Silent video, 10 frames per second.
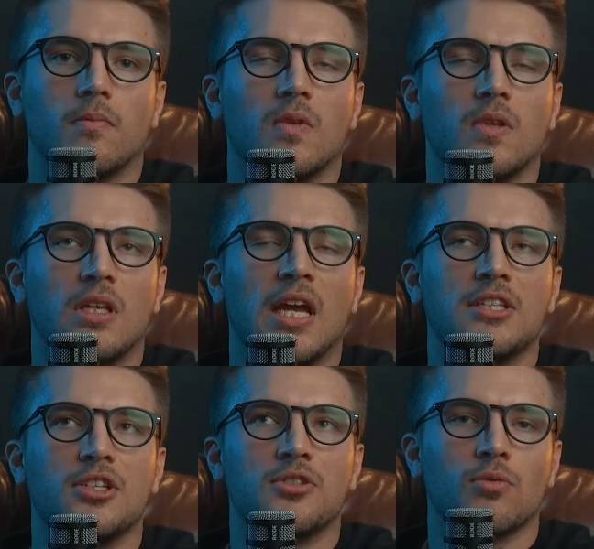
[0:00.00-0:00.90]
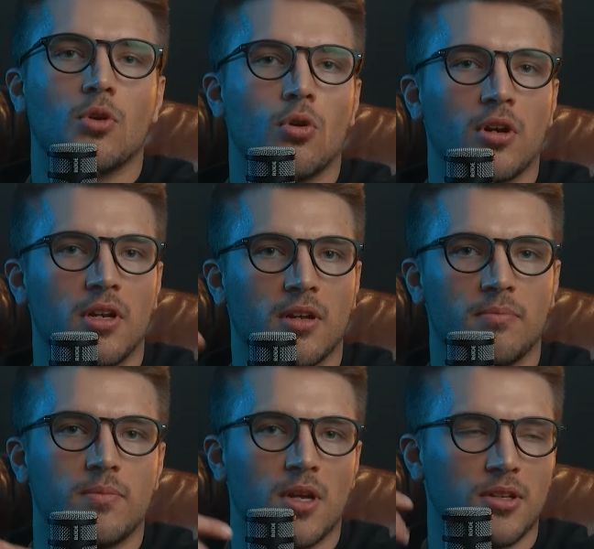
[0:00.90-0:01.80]
yeah i just recorded a,
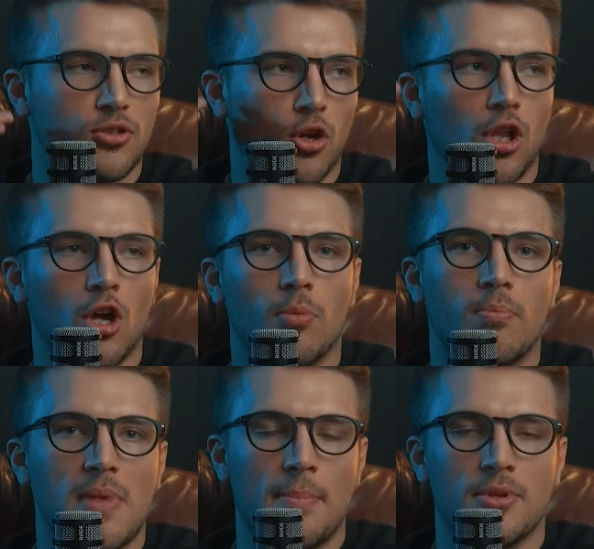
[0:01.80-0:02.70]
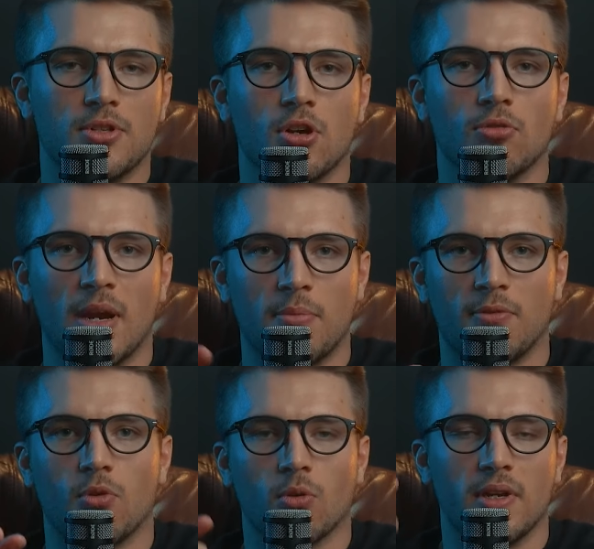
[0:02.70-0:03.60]
a solo episode right
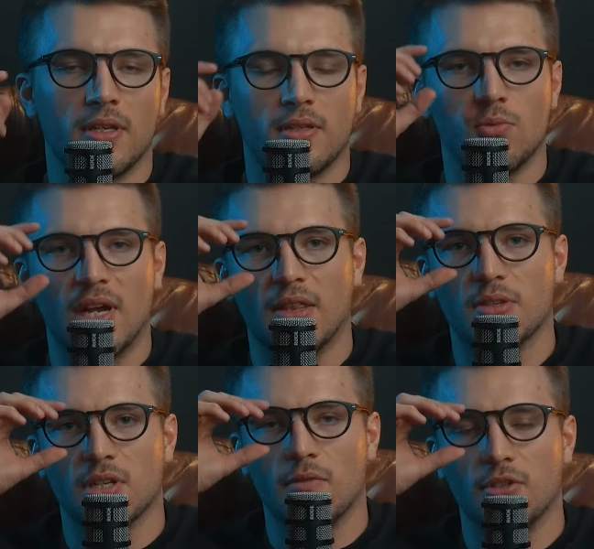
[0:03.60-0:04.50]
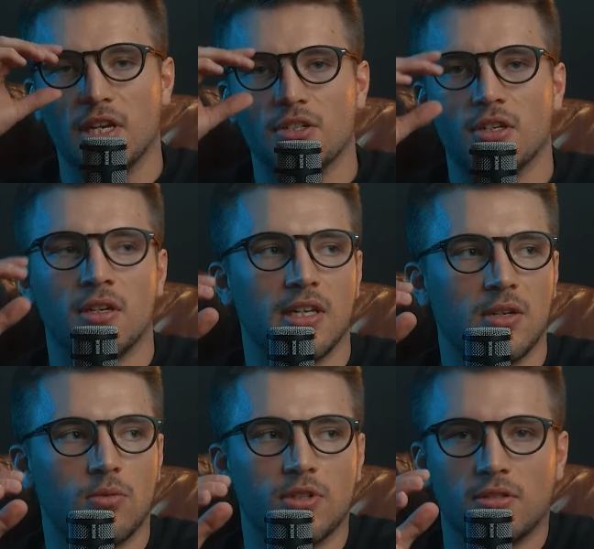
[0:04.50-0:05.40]
before we we had this conversation and it
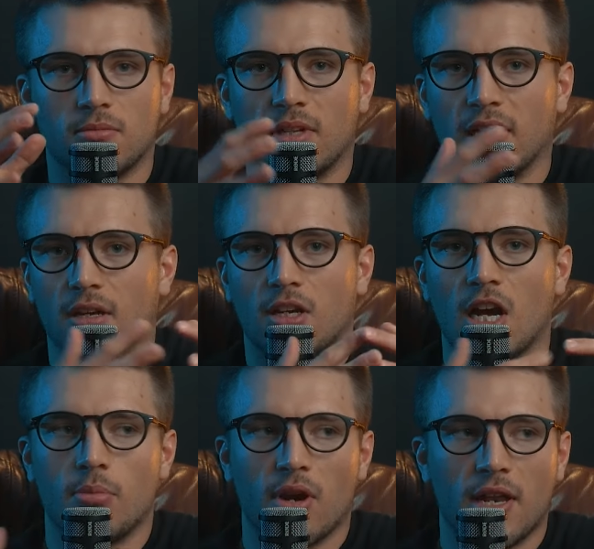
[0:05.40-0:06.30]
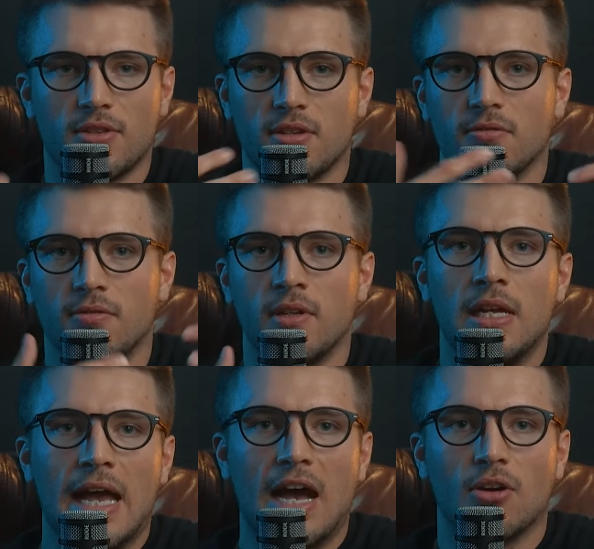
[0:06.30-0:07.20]
was like a comprehensive
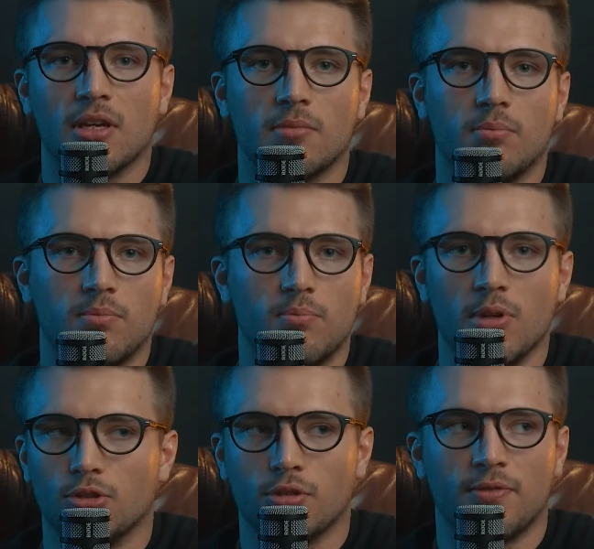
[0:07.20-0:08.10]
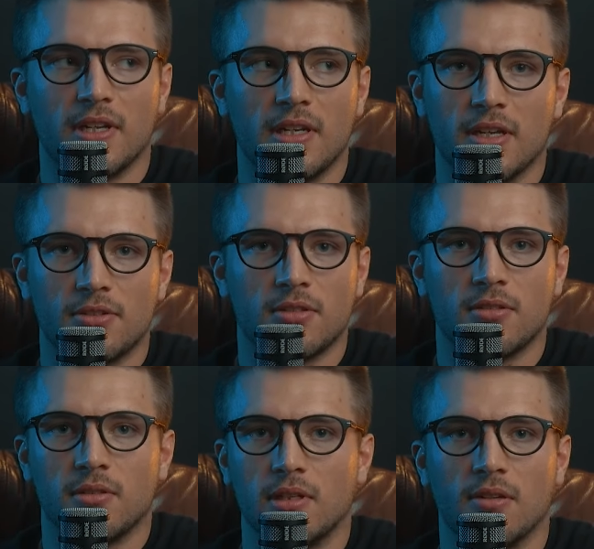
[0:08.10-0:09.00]
how to build your fitness
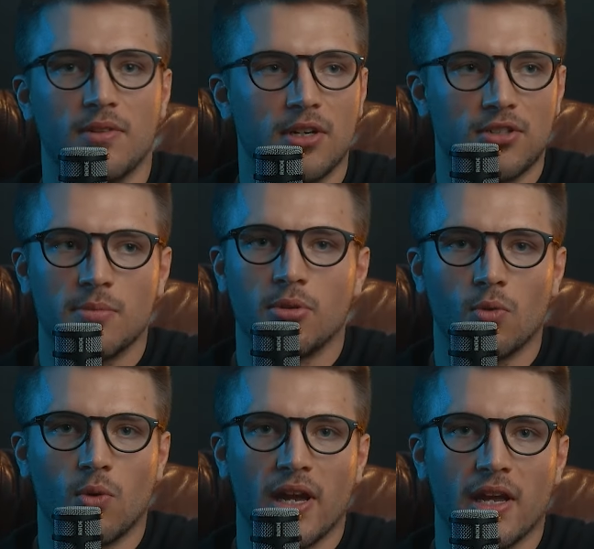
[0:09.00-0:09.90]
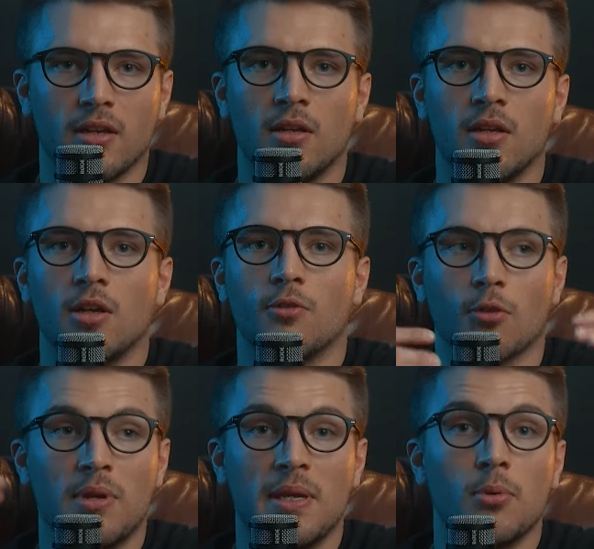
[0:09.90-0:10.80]
in a very simple way for
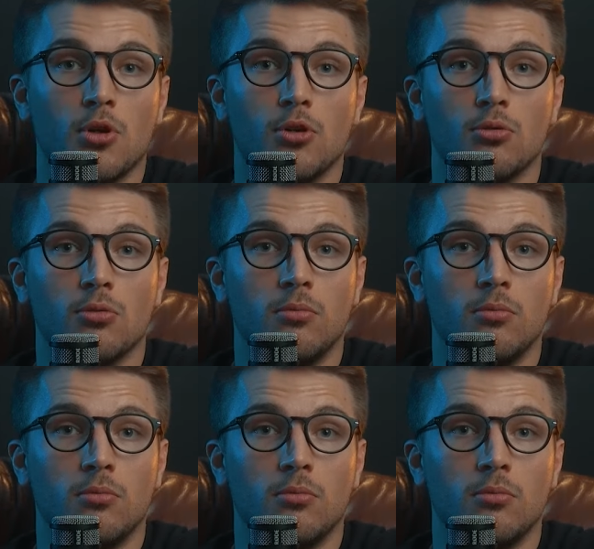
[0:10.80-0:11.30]
people who